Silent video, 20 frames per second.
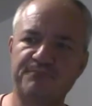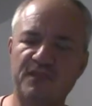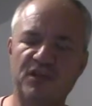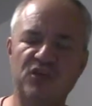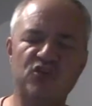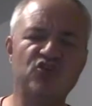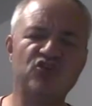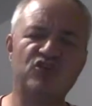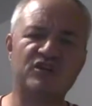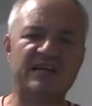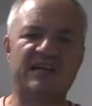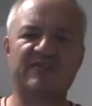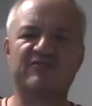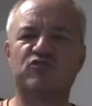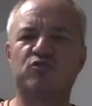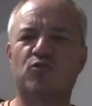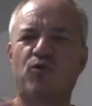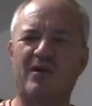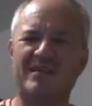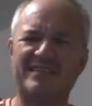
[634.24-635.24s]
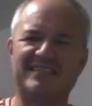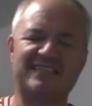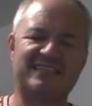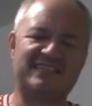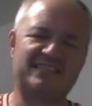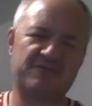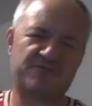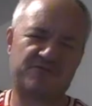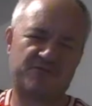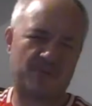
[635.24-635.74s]
you can have 20
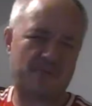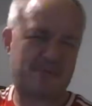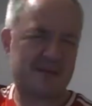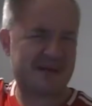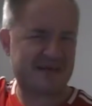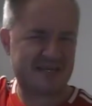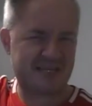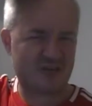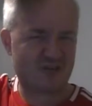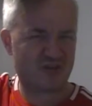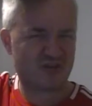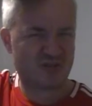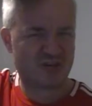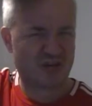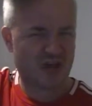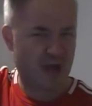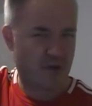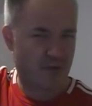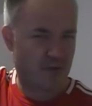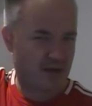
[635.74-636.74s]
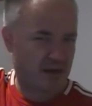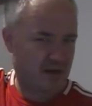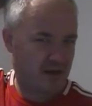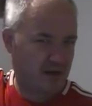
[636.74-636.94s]
different beers on the go.